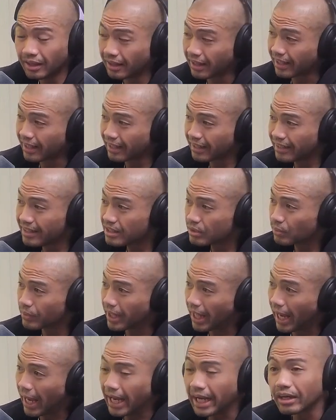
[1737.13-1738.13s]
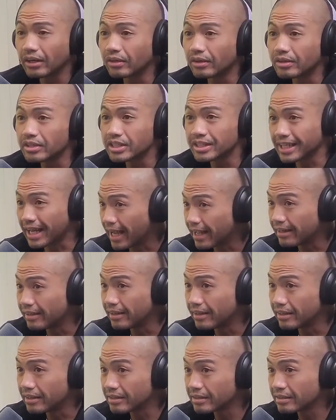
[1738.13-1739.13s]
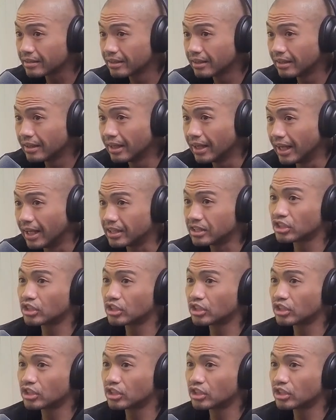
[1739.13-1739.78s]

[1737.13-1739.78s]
Like, at least with anger, sadness, it's